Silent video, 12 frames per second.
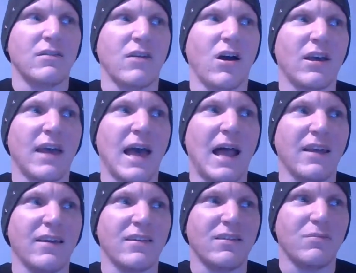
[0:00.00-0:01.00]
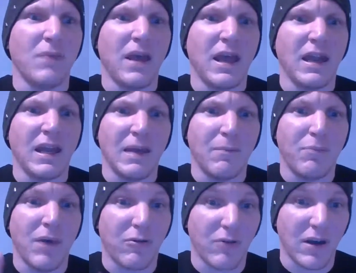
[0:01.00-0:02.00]
Don Callis made
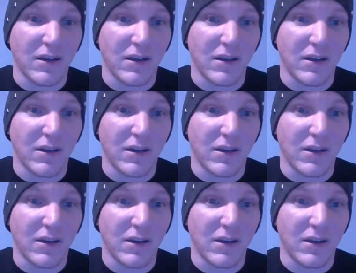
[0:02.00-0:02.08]
Impact